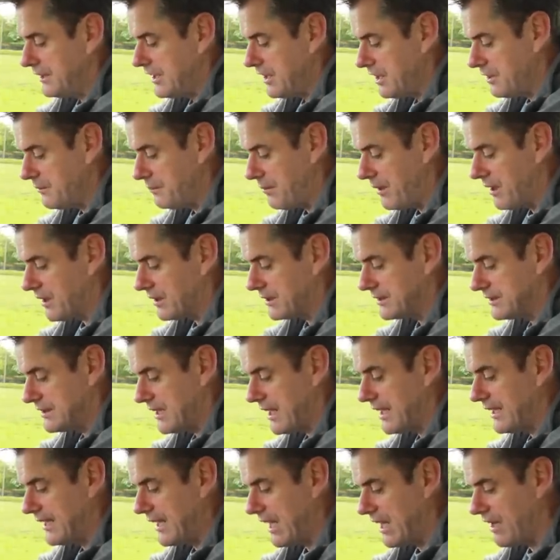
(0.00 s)

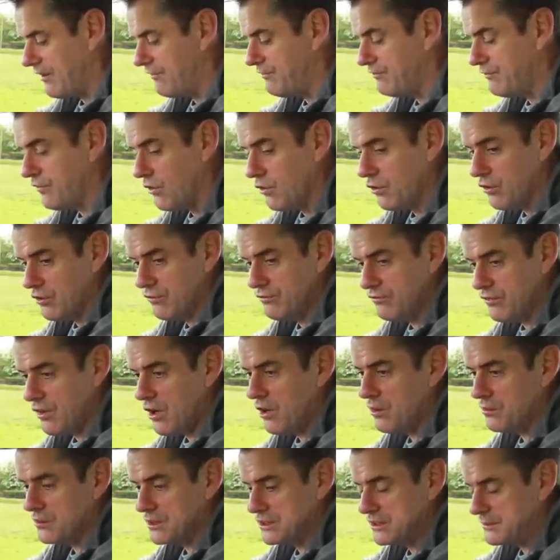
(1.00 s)
Gearbox. I get a 4
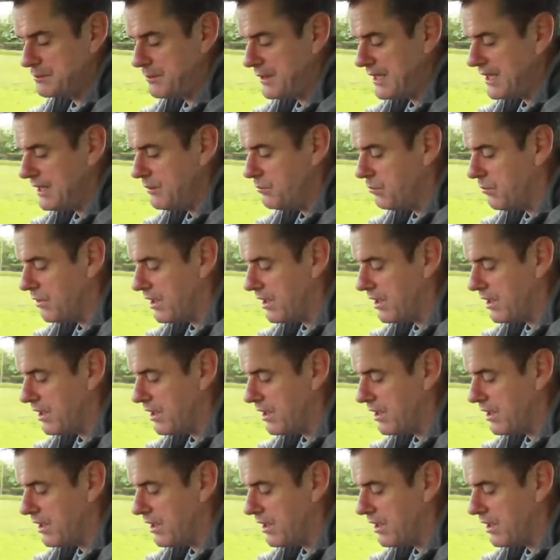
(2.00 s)
forward speed,